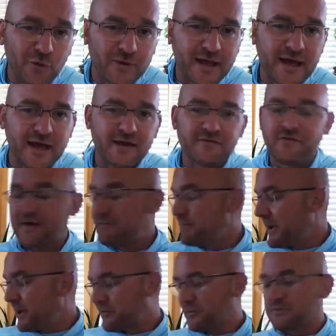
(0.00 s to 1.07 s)
have a
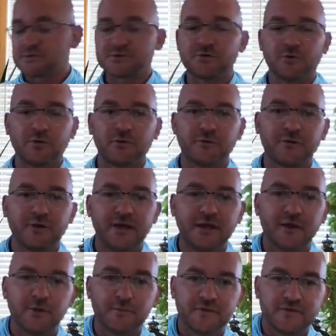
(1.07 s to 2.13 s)
micro solar
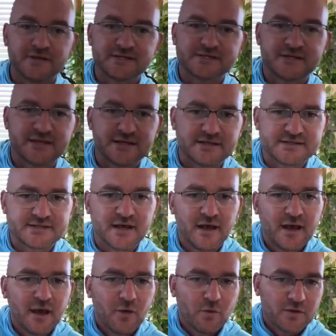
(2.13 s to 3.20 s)
here, but this is
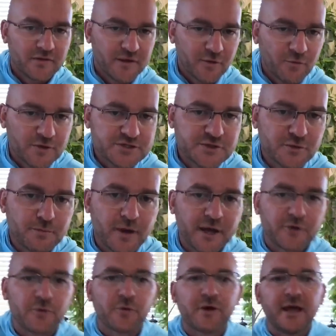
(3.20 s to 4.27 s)
one of the original
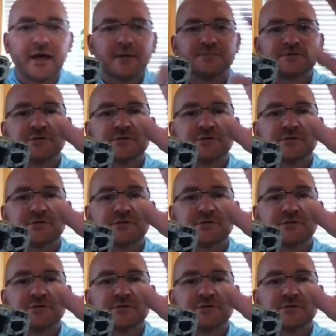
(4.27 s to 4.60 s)
micro cams.